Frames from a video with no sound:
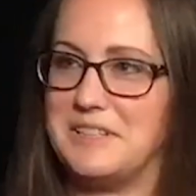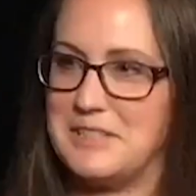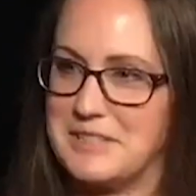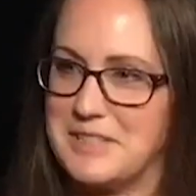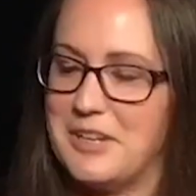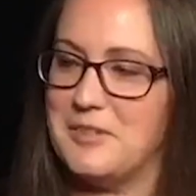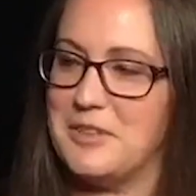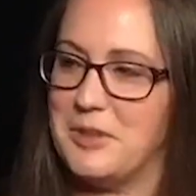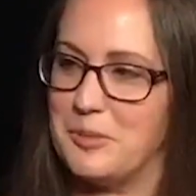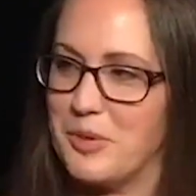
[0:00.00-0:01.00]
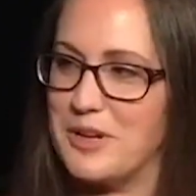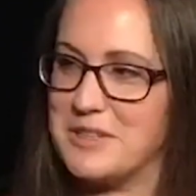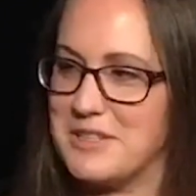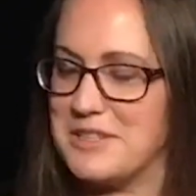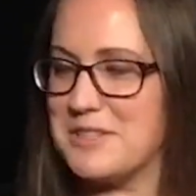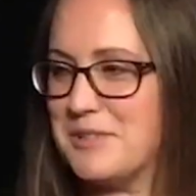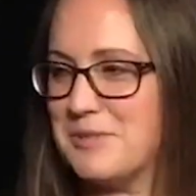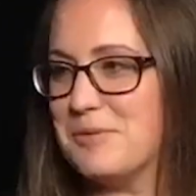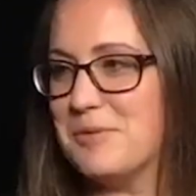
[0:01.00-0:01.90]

is kind of in the process of